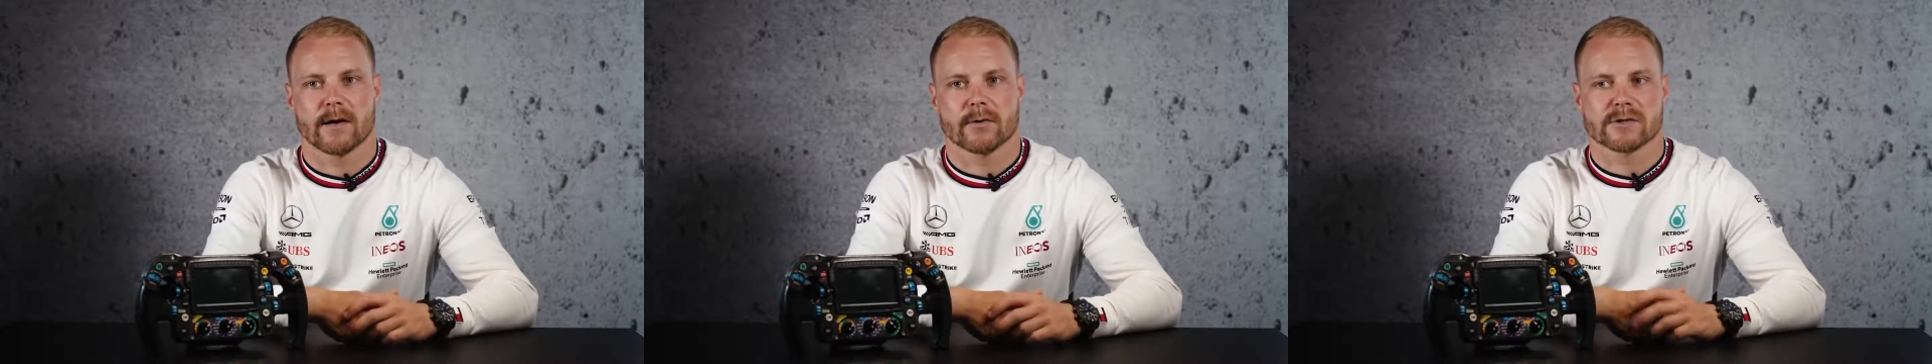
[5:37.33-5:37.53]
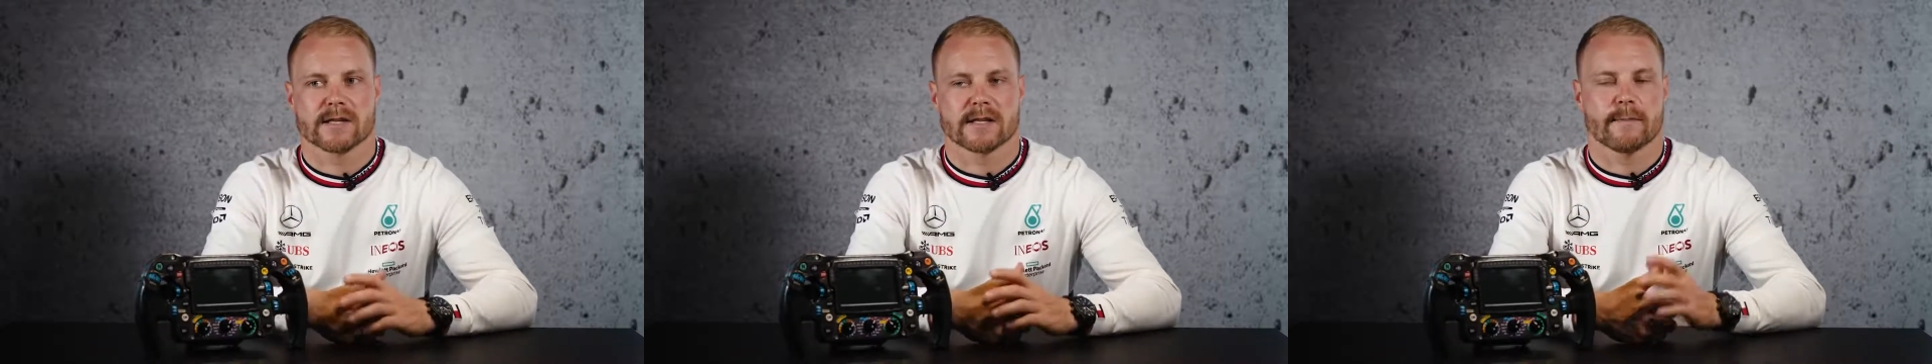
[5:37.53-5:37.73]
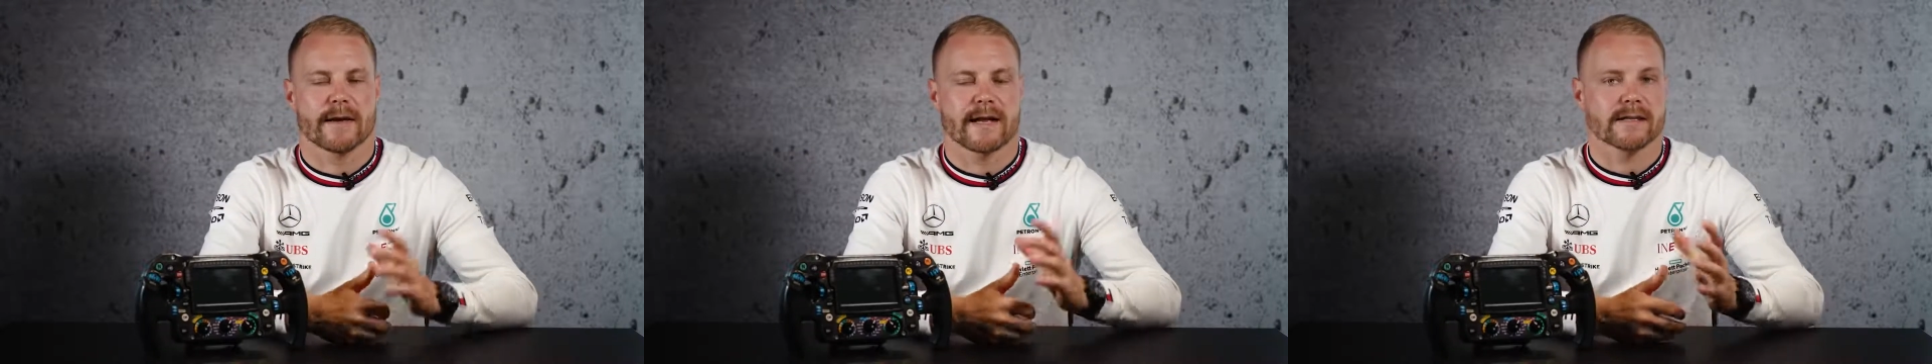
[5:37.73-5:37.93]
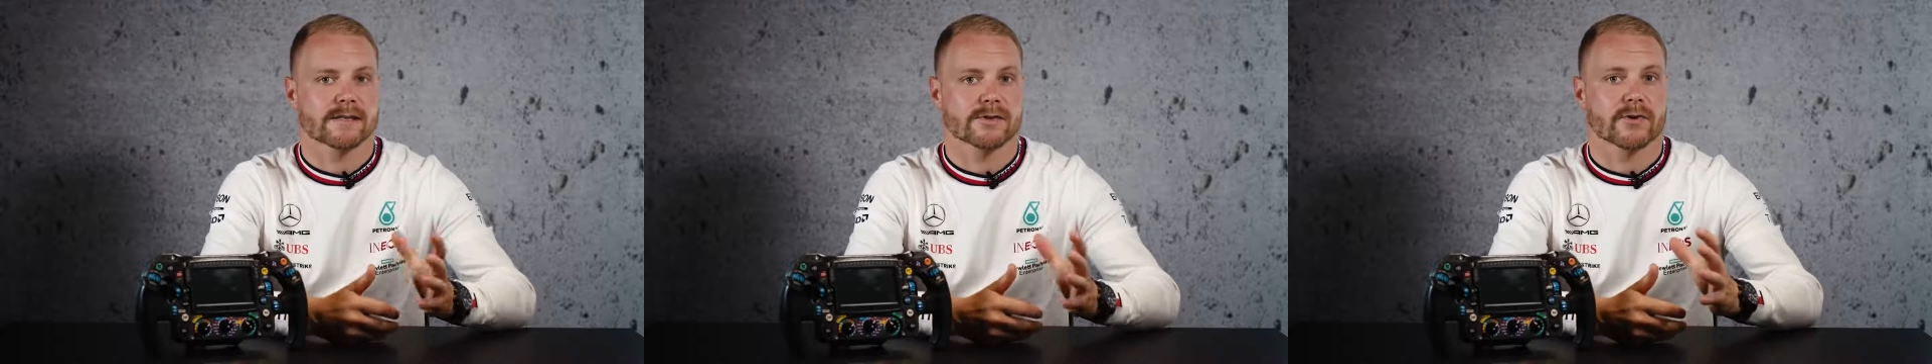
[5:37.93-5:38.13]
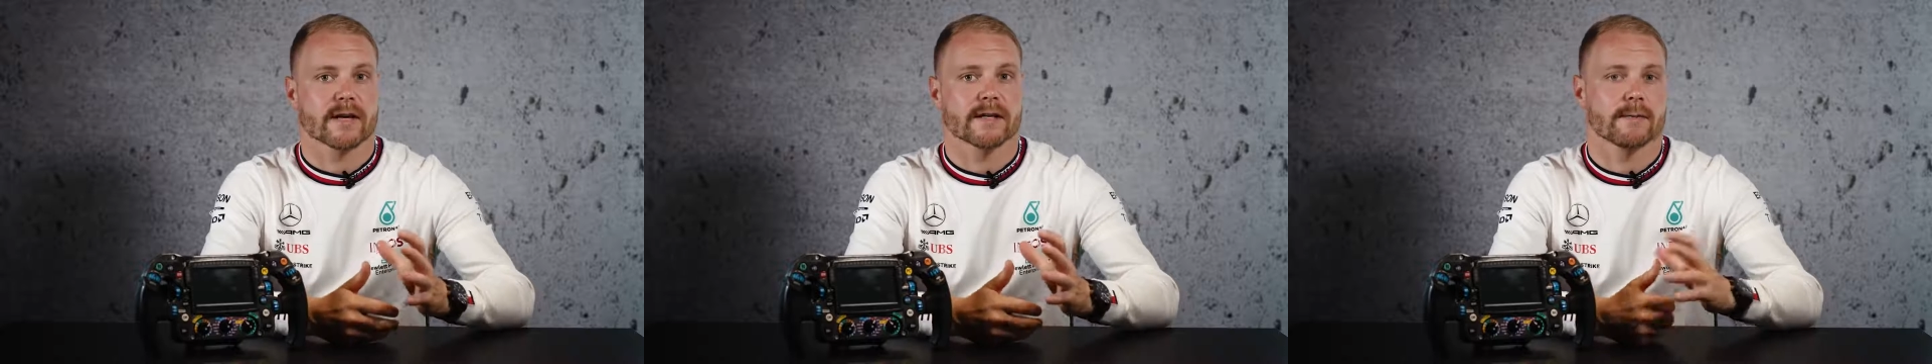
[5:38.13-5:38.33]
would say the main
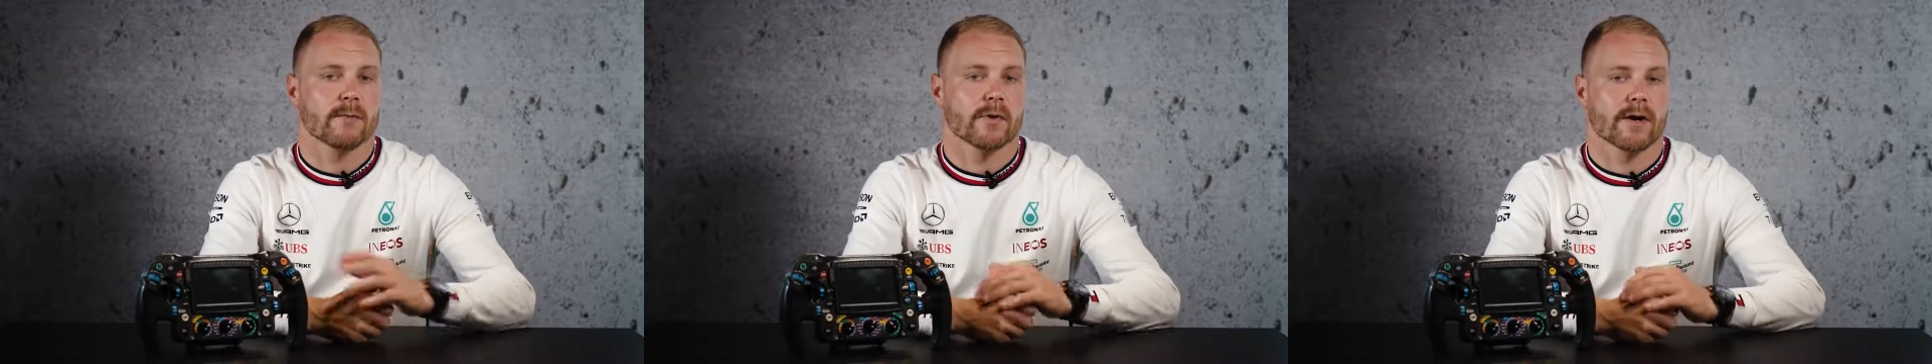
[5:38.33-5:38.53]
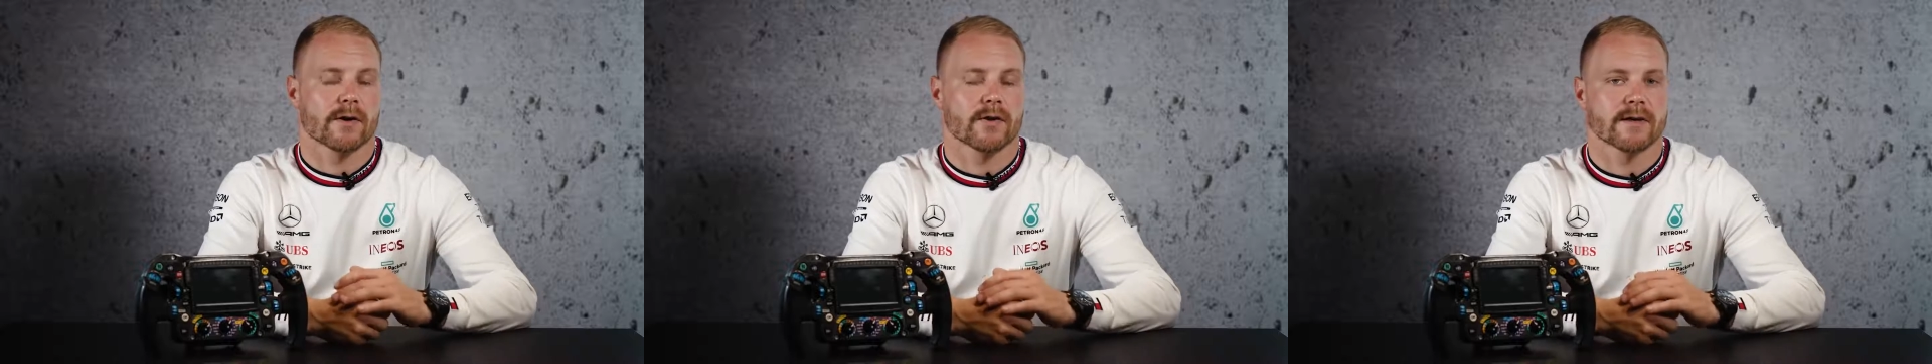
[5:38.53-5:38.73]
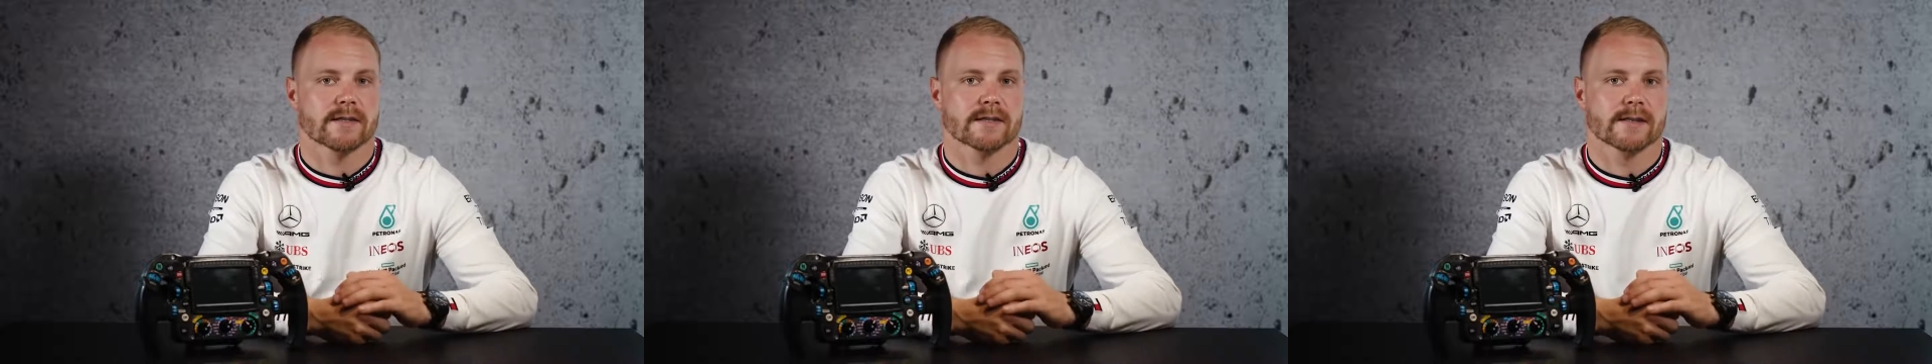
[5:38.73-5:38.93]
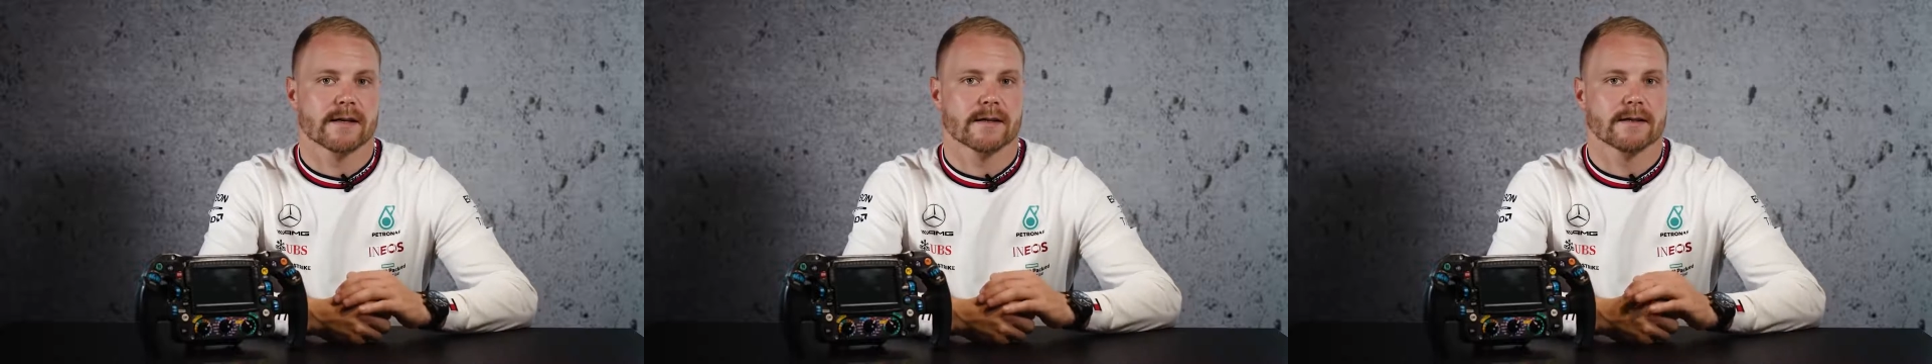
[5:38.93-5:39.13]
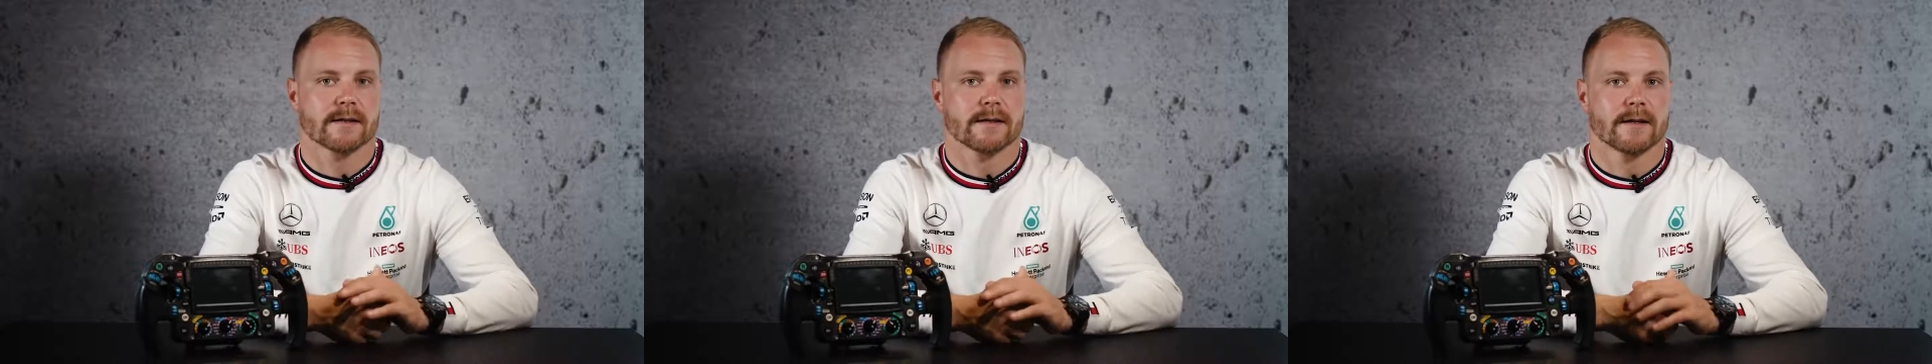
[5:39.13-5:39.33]
straight in Monaco is
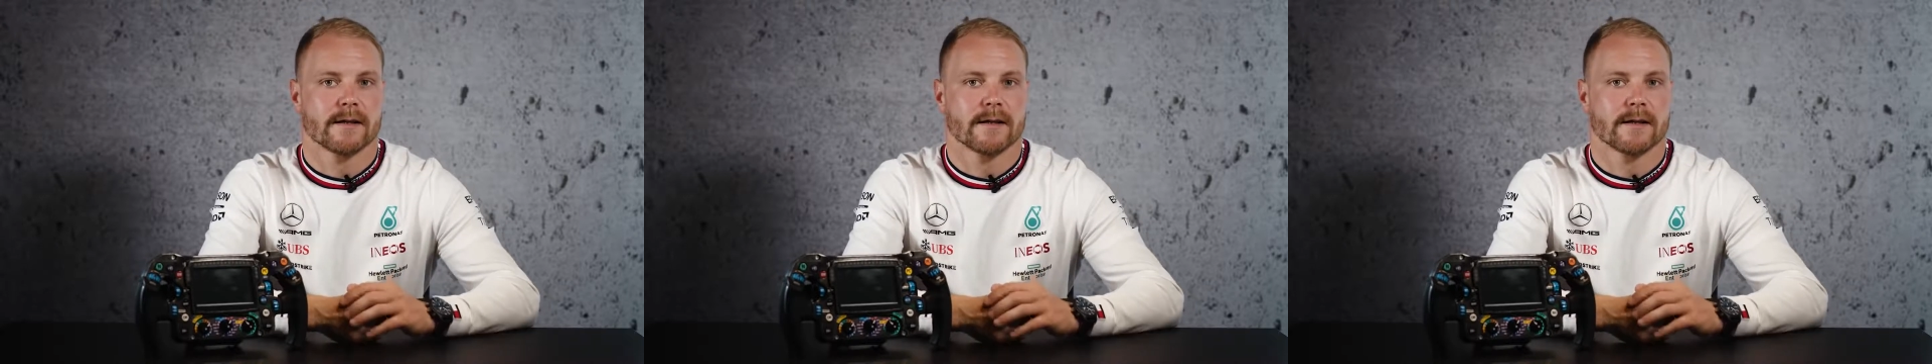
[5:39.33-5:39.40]
the